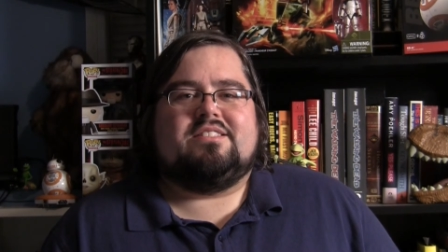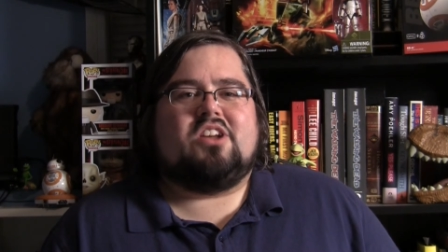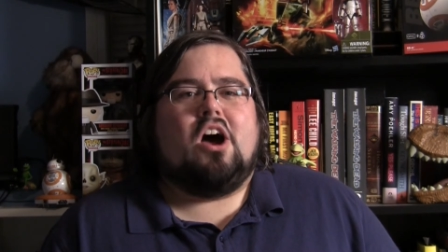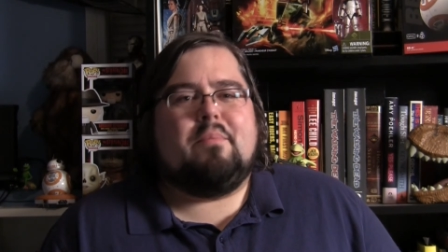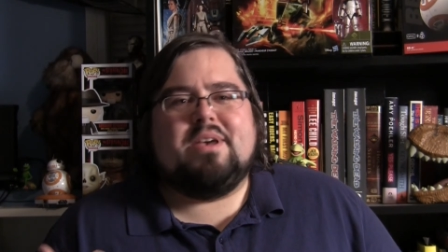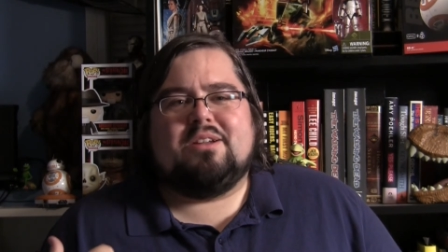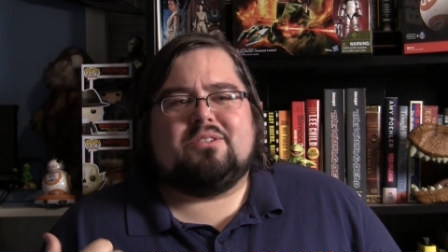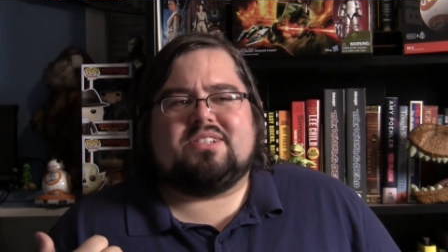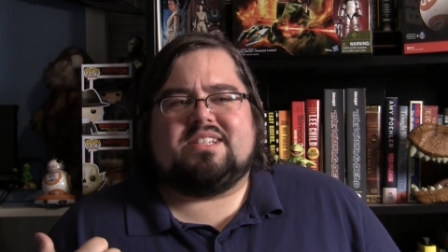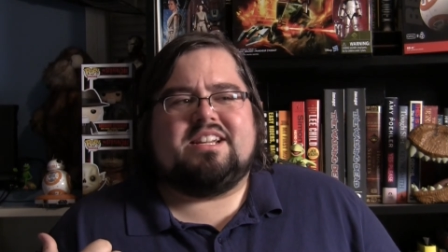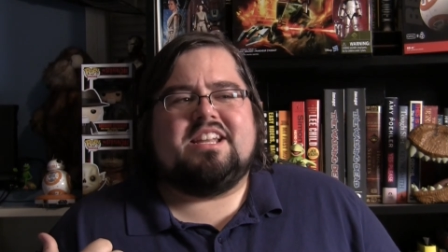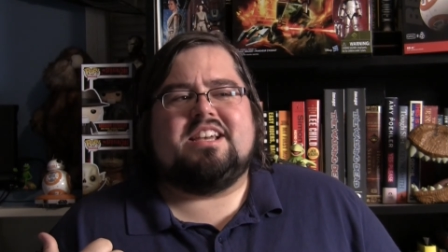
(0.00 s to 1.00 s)
Tom
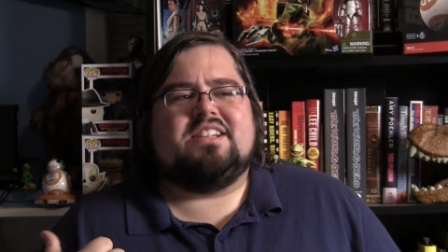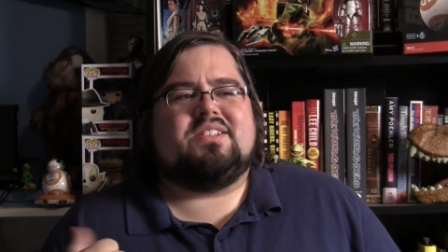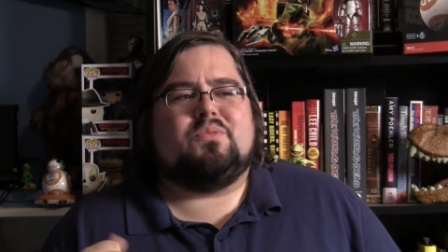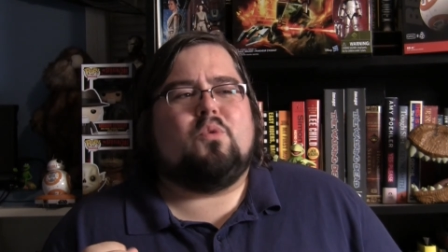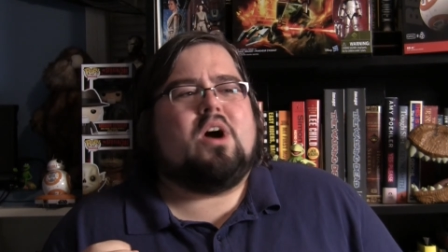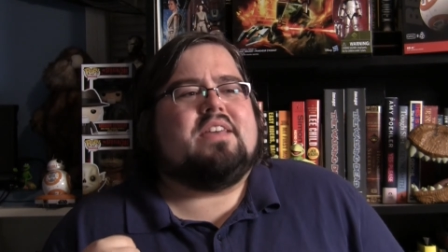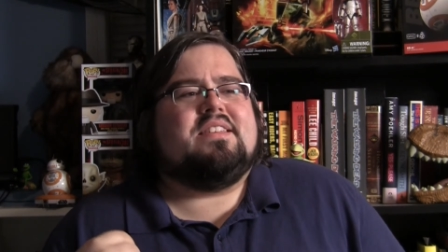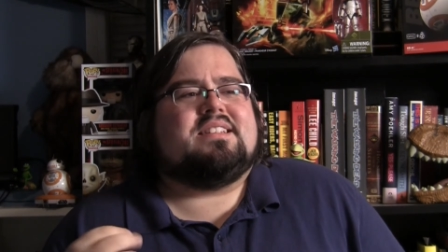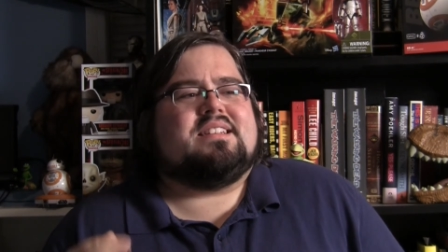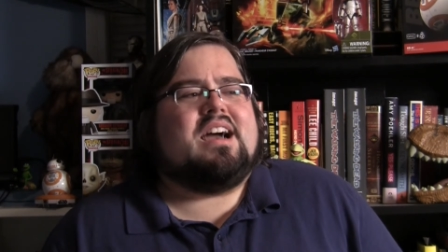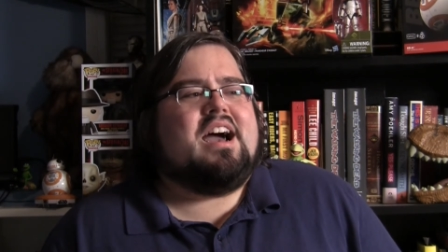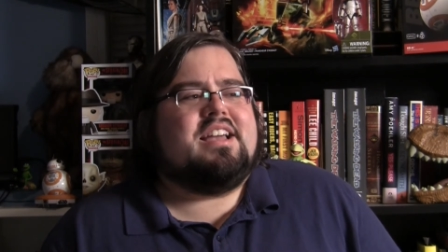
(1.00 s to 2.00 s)
Hiddleston is and why
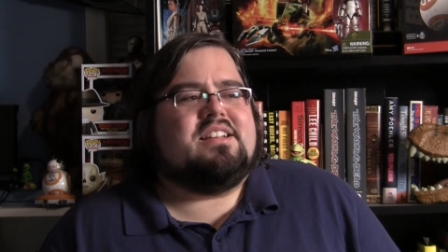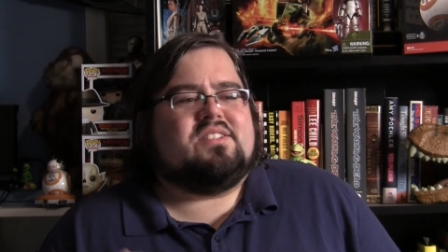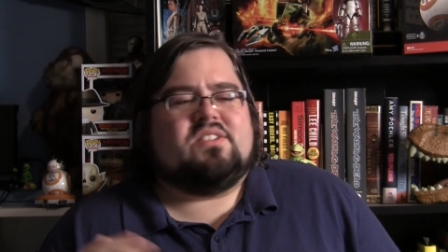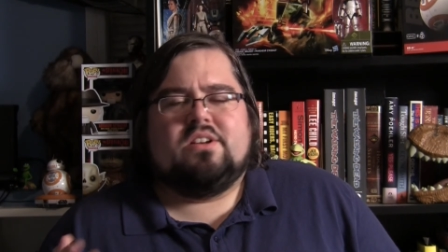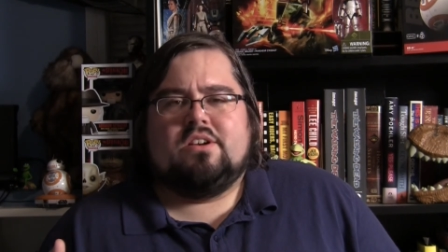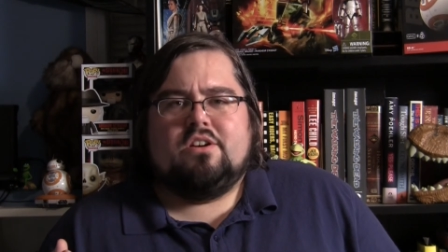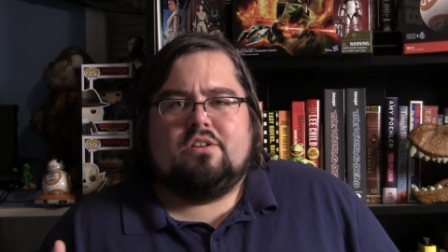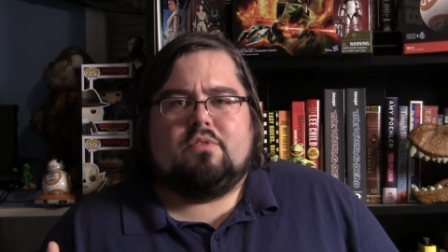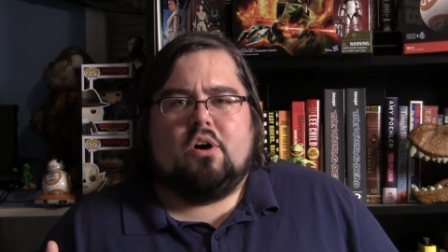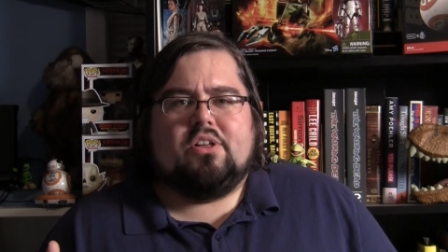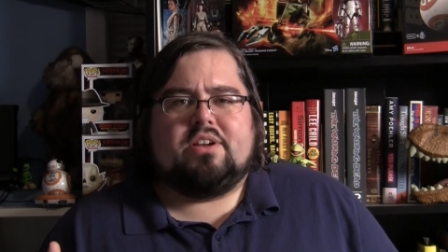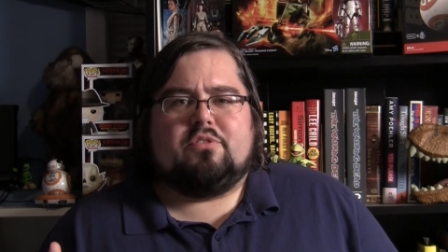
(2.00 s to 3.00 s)
this guy is
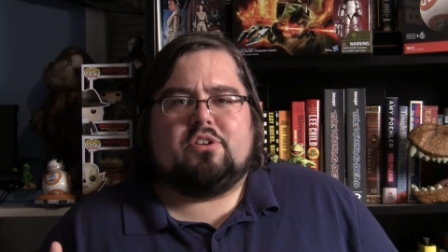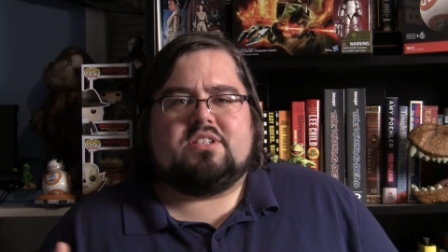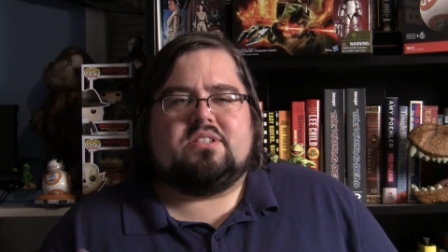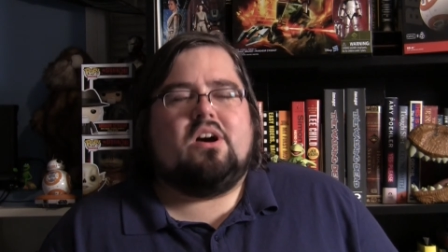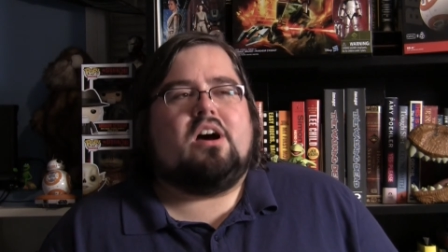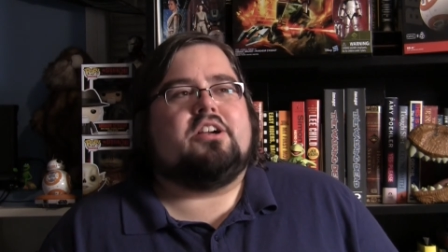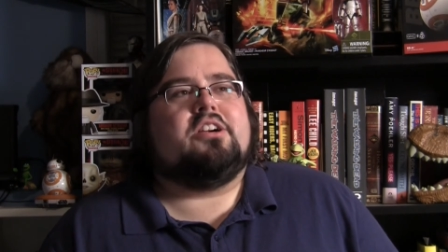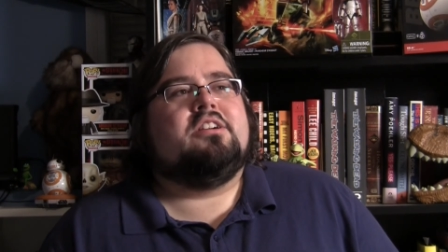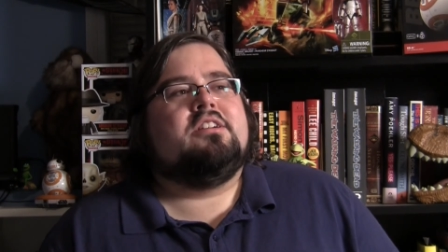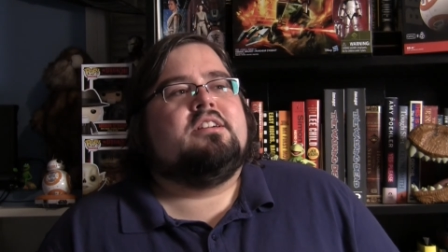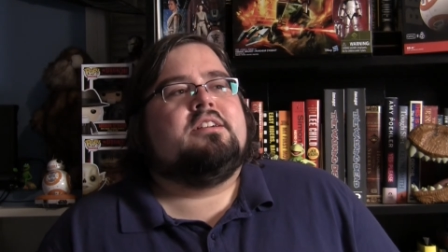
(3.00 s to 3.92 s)
falling for his daughter.